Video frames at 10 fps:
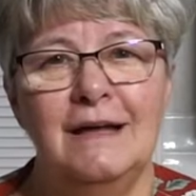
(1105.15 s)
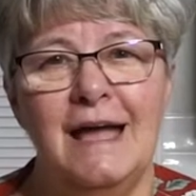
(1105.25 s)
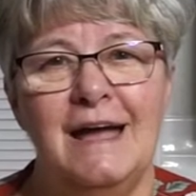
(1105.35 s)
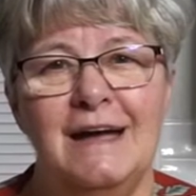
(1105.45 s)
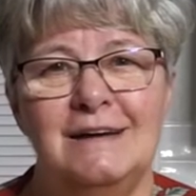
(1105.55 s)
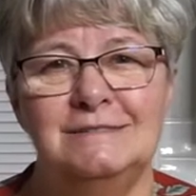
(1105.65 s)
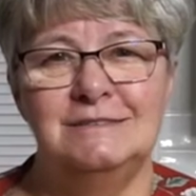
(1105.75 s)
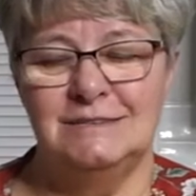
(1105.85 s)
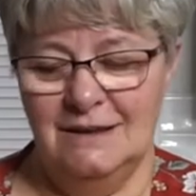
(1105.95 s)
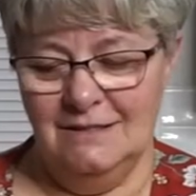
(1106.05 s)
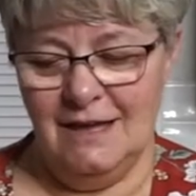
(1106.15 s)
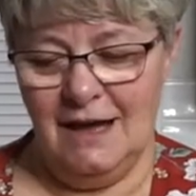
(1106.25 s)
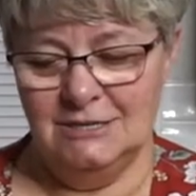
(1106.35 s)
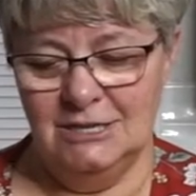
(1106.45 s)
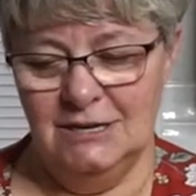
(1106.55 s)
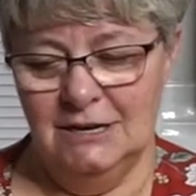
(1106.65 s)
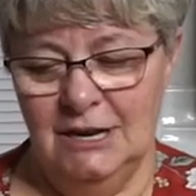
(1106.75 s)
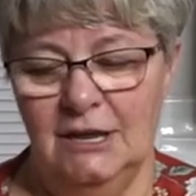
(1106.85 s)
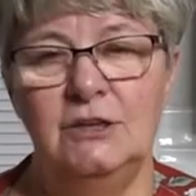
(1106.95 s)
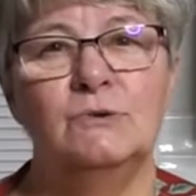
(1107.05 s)
and that
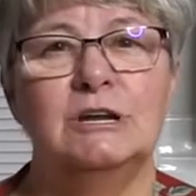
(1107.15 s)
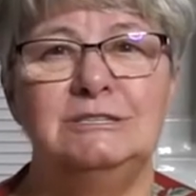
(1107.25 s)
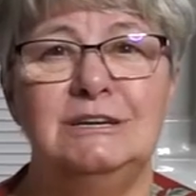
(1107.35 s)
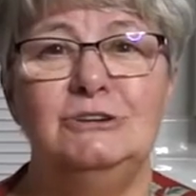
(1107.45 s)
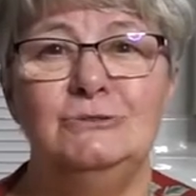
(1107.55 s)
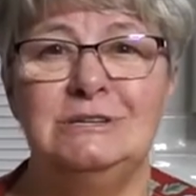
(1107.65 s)
you continue